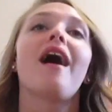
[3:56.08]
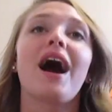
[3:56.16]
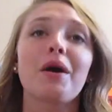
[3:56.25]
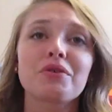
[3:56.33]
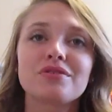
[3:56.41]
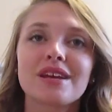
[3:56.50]

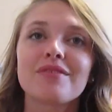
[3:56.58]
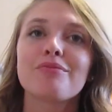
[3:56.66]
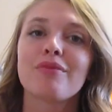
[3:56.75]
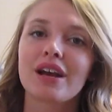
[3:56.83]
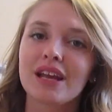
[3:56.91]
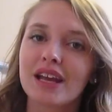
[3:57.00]
I was
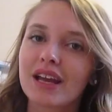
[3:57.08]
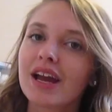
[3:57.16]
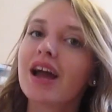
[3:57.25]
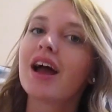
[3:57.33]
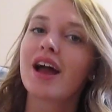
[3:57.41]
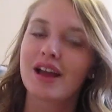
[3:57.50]
saving
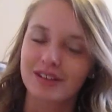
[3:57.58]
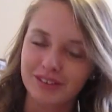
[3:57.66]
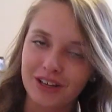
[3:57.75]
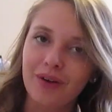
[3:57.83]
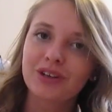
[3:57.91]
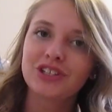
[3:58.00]
money,
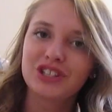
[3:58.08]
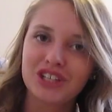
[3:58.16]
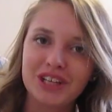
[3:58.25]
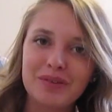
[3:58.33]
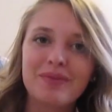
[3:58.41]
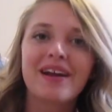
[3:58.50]
going
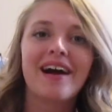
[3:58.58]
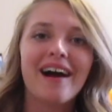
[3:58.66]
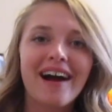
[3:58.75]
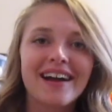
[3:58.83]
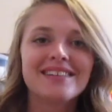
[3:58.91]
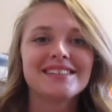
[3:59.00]
cheap,
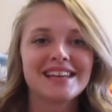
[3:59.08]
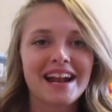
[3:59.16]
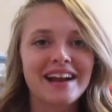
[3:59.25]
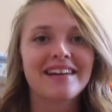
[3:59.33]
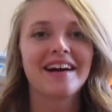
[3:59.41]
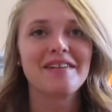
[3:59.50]
guys,
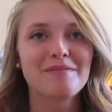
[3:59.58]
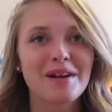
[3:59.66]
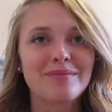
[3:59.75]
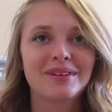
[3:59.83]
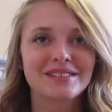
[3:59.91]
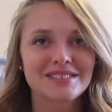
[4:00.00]
and I got
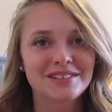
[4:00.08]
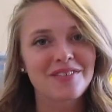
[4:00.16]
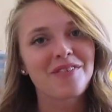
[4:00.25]
mine pierced at